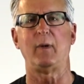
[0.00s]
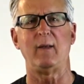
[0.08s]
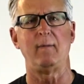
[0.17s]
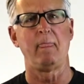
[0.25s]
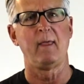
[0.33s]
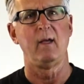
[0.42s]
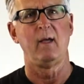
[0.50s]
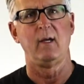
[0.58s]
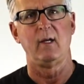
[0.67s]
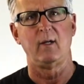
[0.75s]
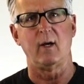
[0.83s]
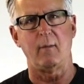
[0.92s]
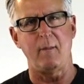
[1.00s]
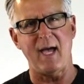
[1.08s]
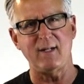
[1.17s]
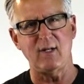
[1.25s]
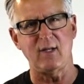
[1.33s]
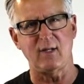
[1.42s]
but
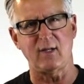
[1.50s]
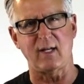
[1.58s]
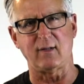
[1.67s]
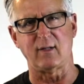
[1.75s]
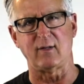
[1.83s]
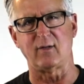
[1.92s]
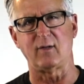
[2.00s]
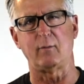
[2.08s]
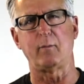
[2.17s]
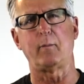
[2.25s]
imagine that, like this,